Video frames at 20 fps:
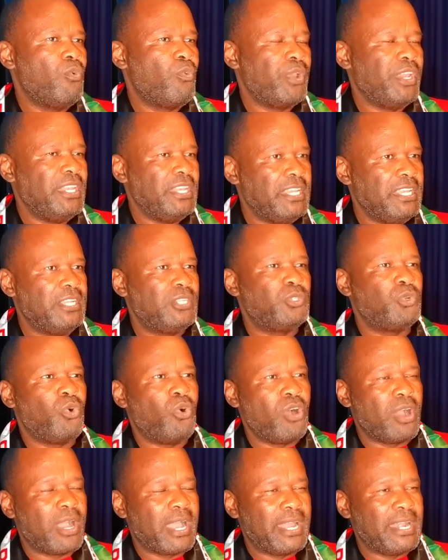We need to
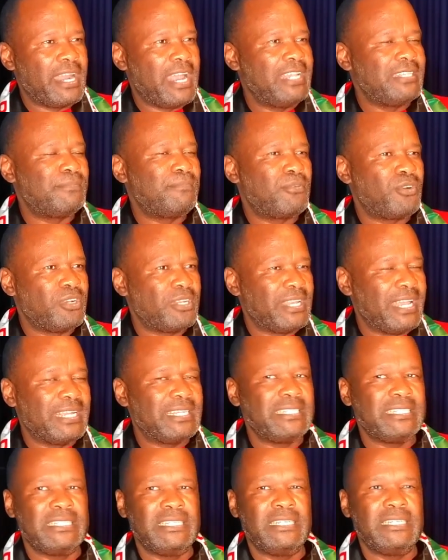organize
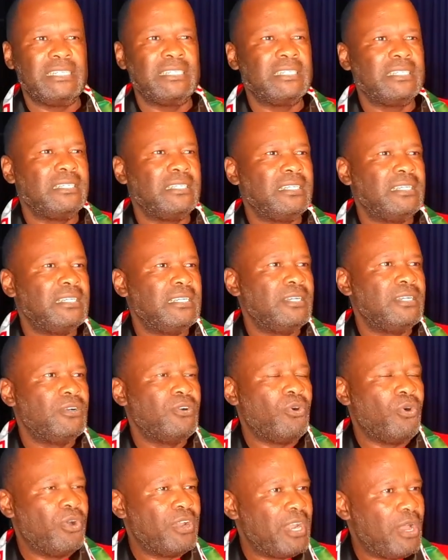production
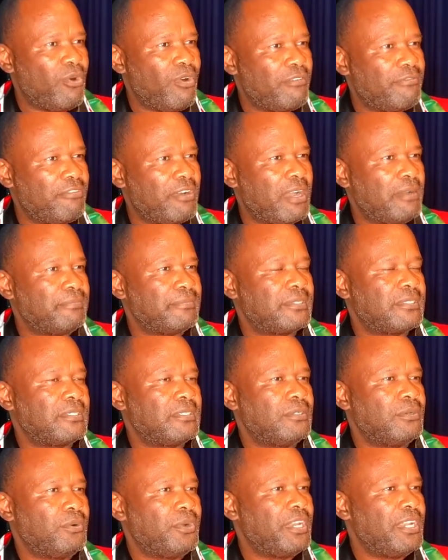on our
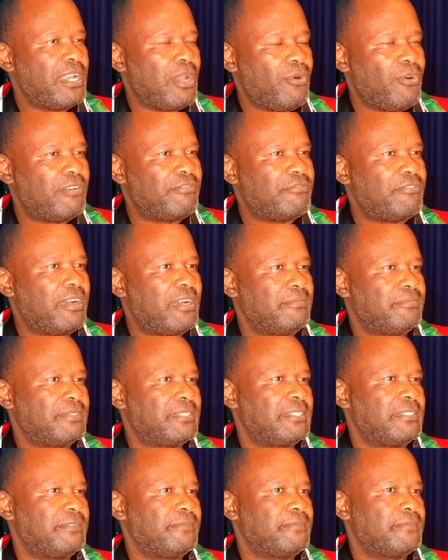farms or in our
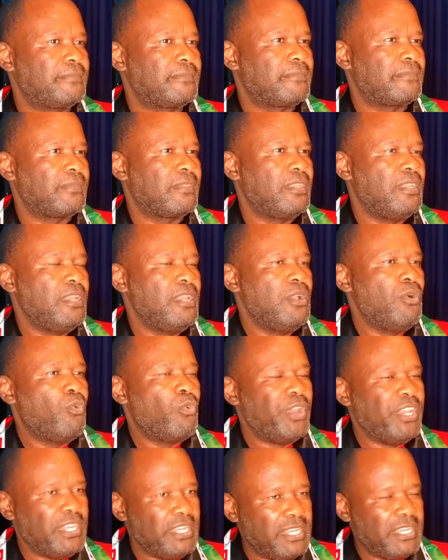farms.
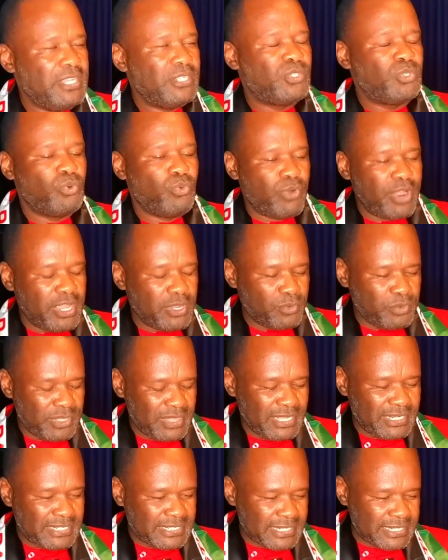We need to work
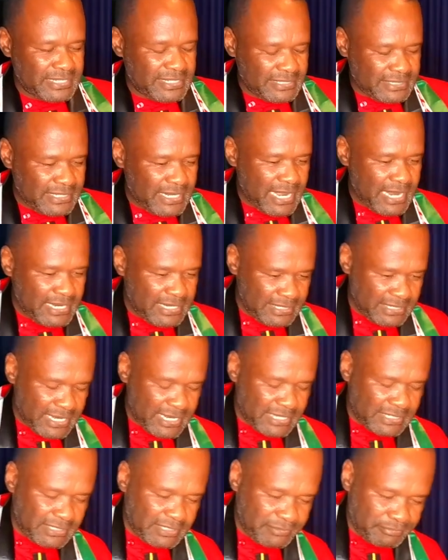with the traditional
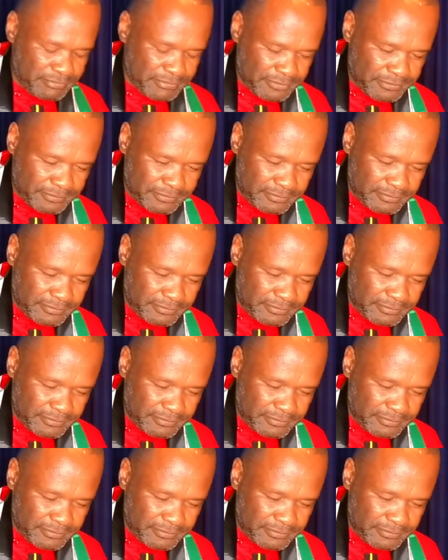leadership